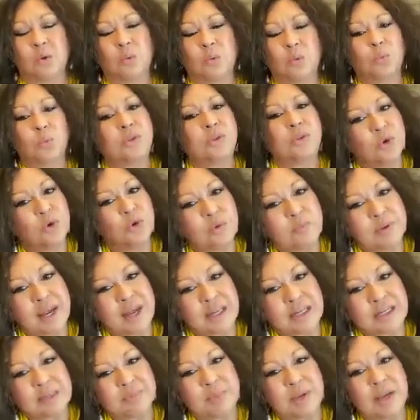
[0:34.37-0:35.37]
with
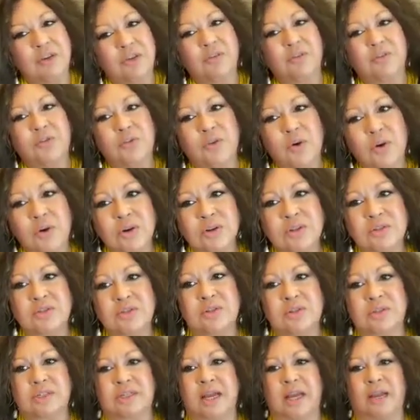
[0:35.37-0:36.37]
UBS being forced
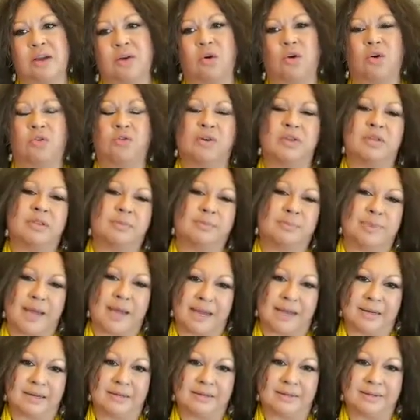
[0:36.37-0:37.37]
to take over the
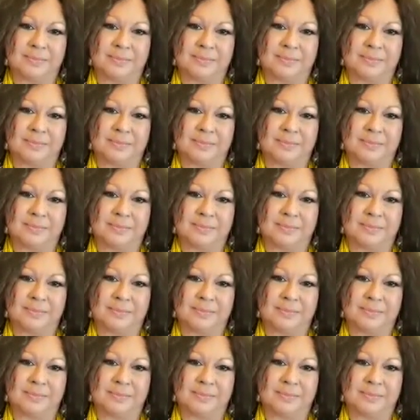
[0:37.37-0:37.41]
bank.